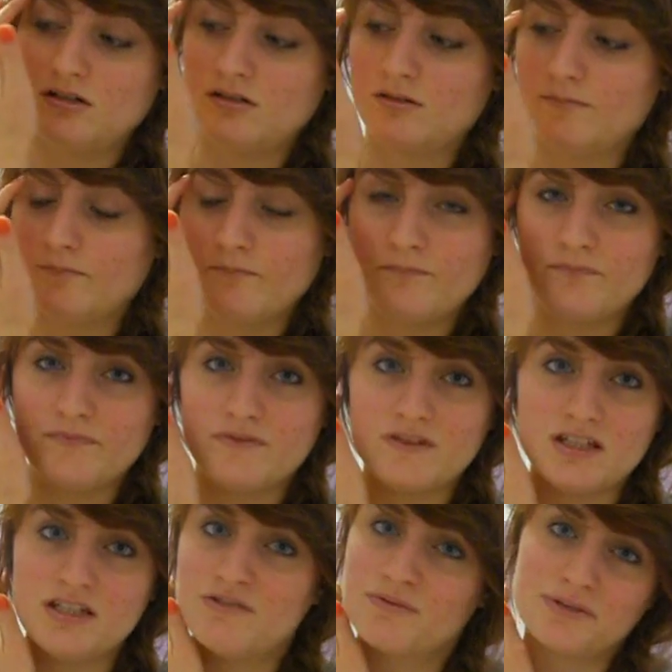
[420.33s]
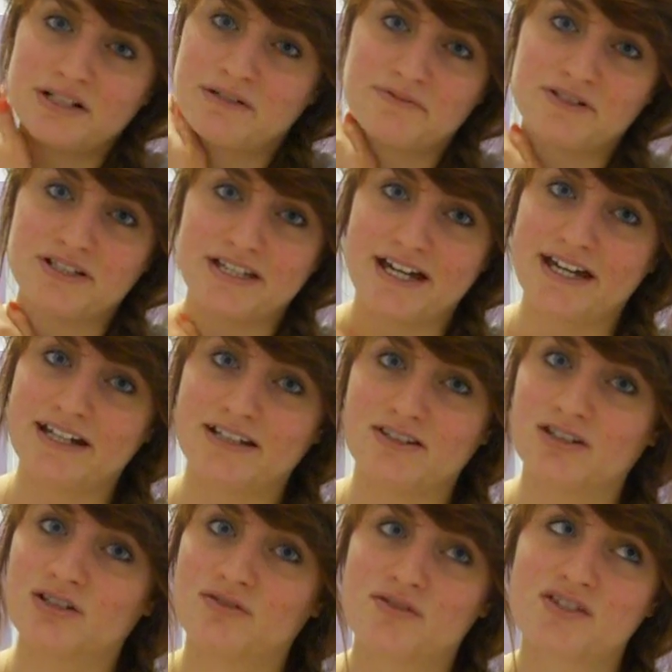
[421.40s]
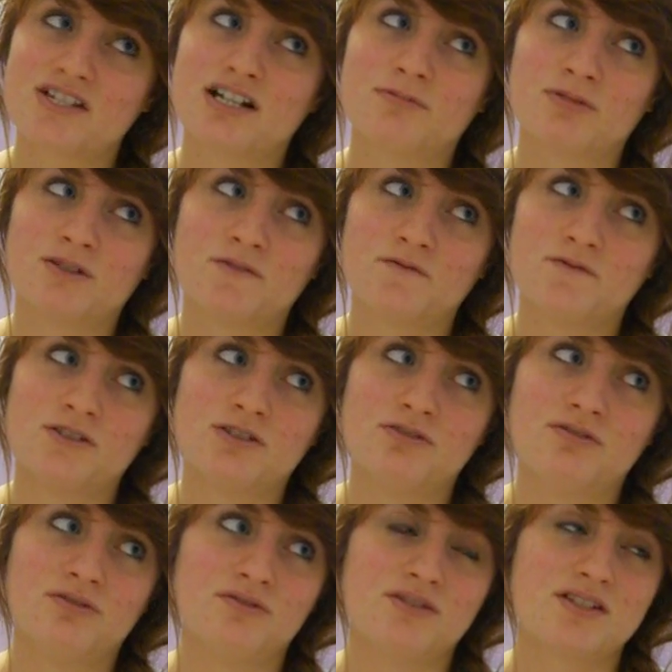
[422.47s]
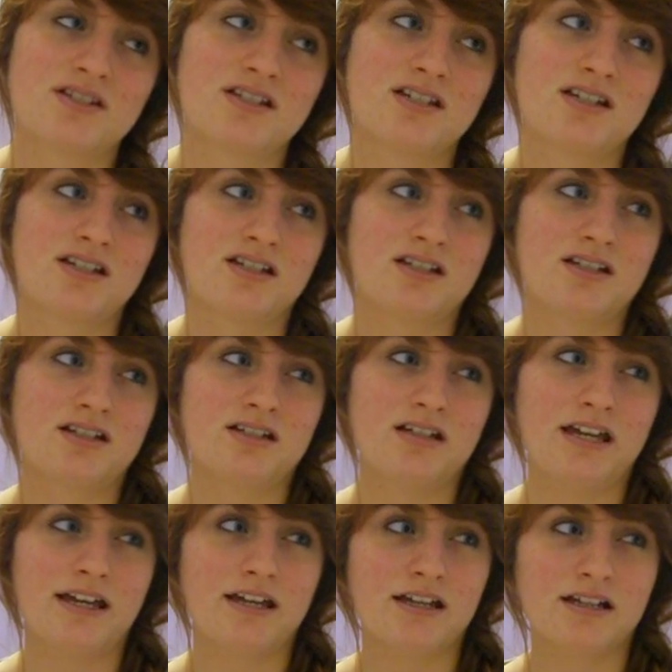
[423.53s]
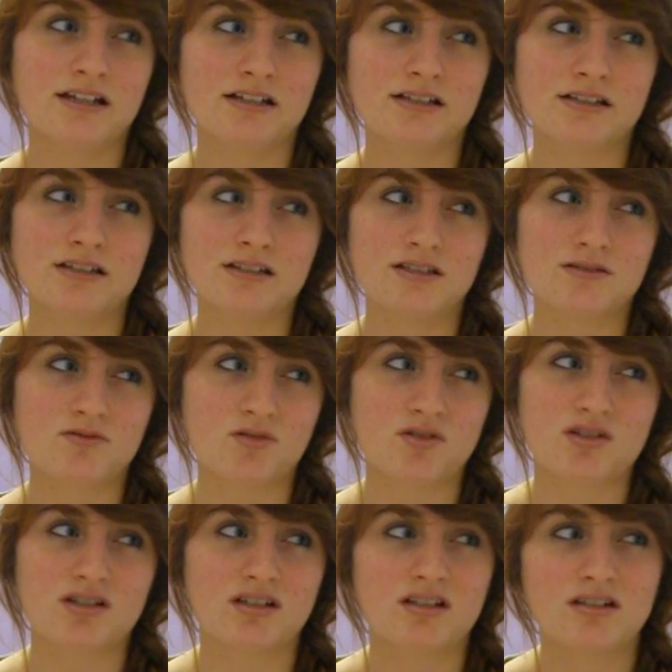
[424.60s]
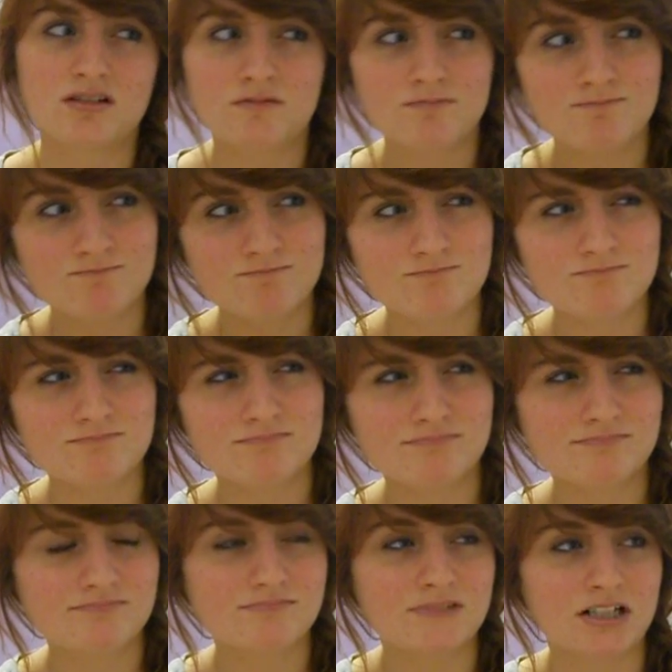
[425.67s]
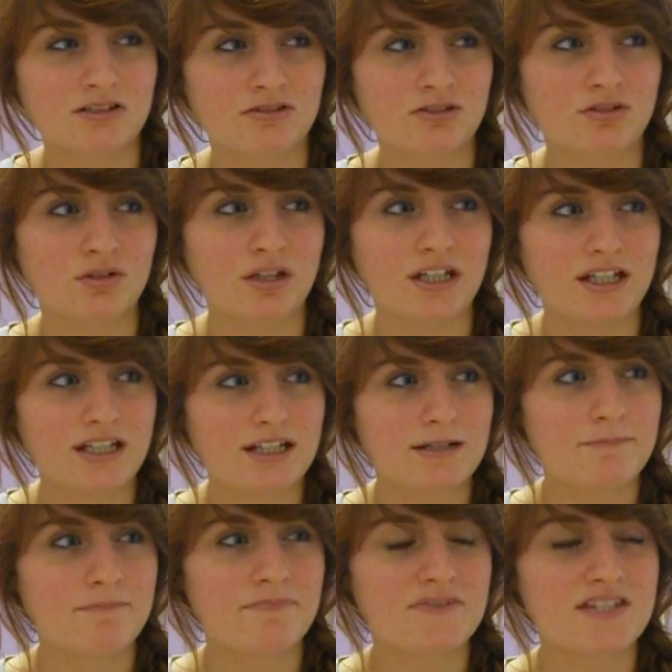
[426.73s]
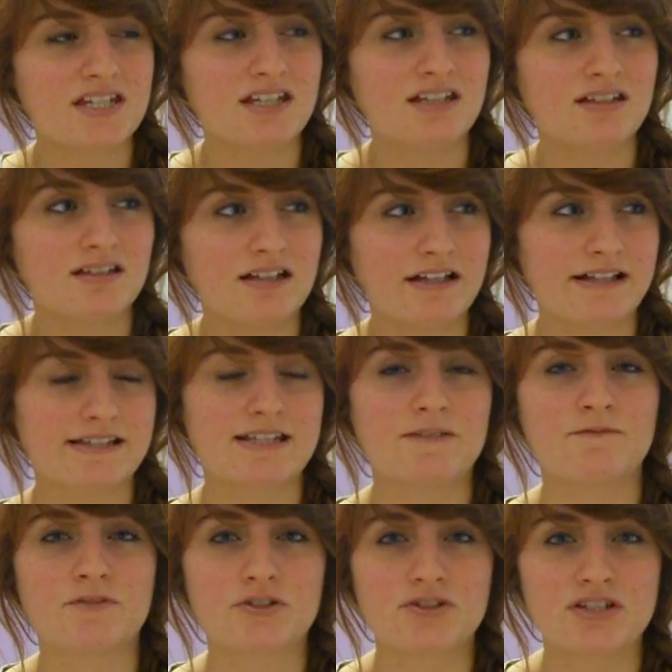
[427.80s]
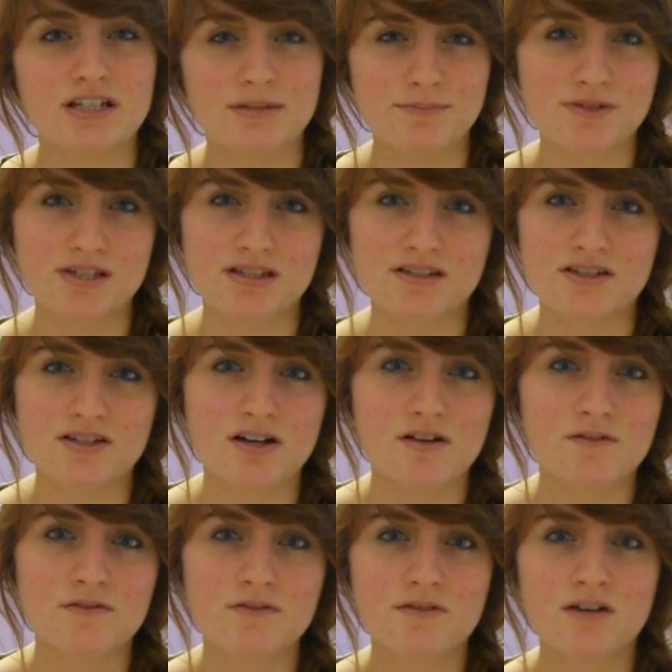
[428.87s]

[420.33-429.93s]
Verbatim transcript: um, you were never diagnosed, I'm confused, and just, like, I don't know, like, asking for tips and stuff.